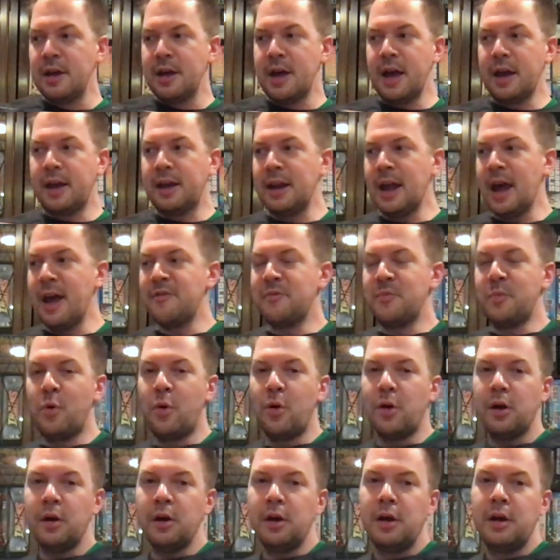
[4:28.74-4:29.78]
I could have
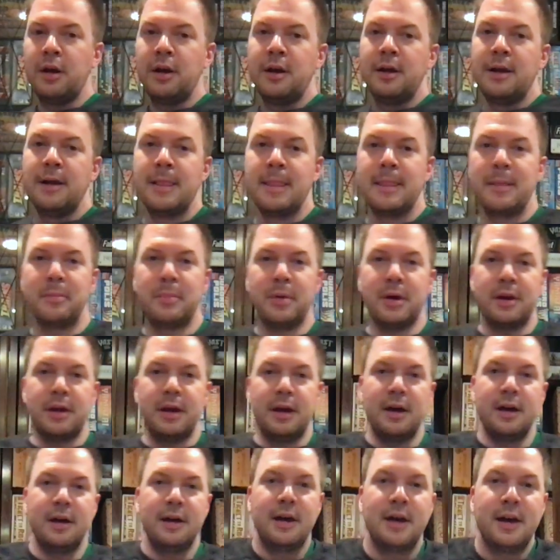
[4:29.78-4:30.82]
more,
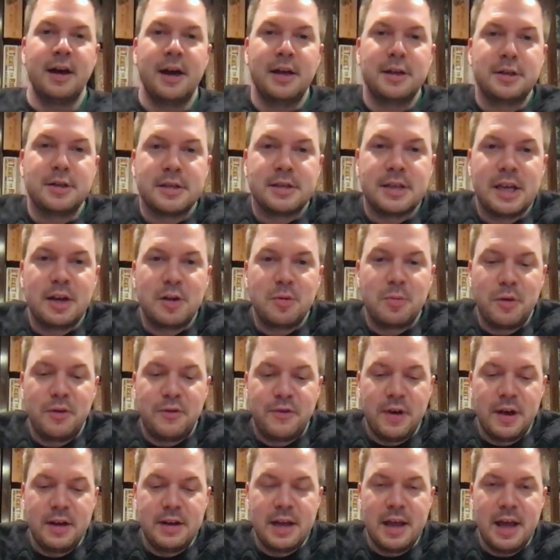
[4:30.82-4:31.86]
but I just thought it would be
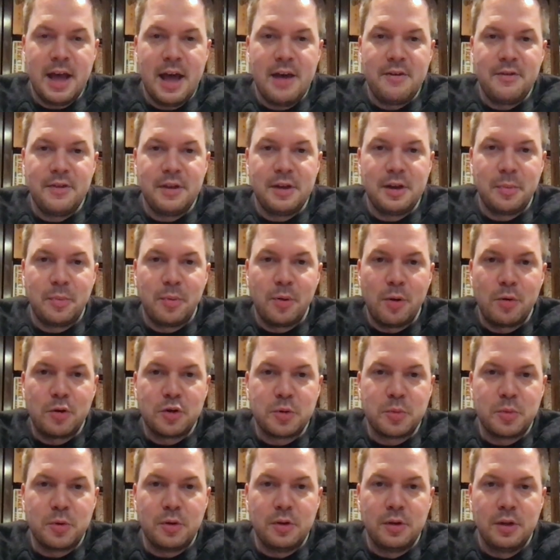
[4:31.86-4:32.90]
fun to have an
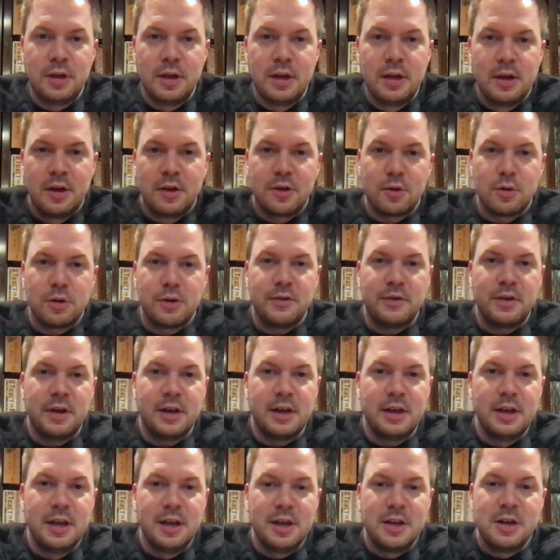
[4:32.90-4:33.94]
approachable sort of
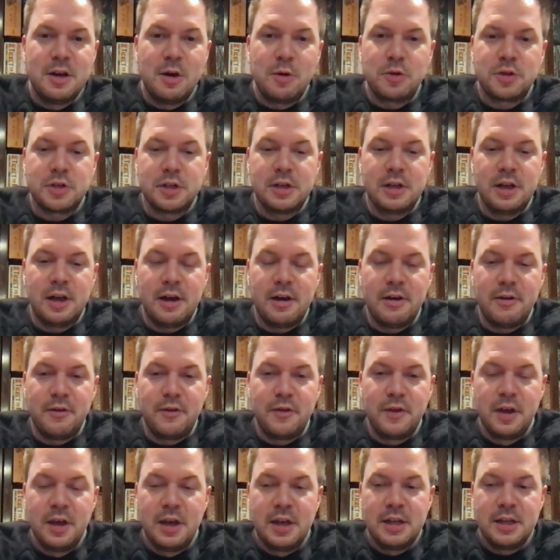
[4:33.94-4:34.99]
a notion of
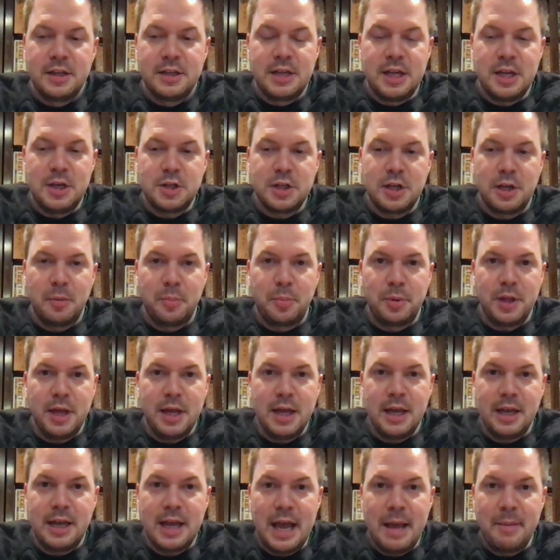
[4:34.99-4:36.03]
teaching
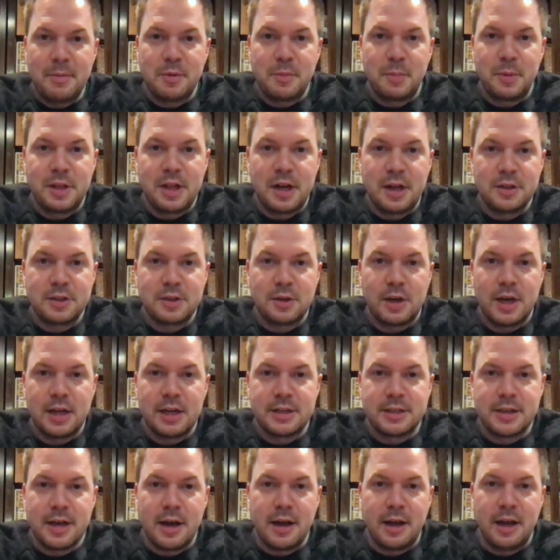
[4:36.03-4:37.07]
playing games, but then also kind of
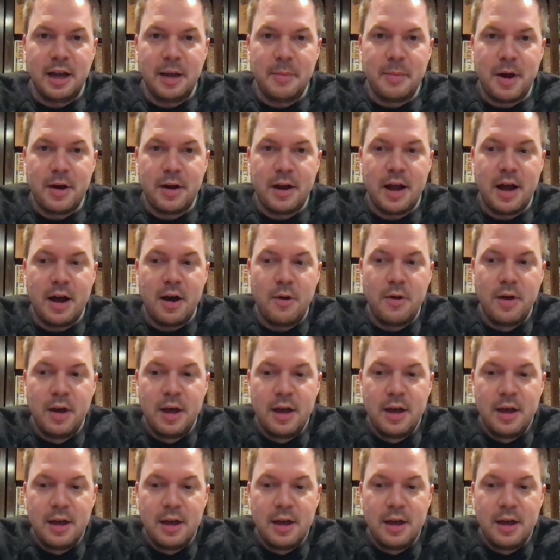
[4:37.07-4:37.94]
talking about how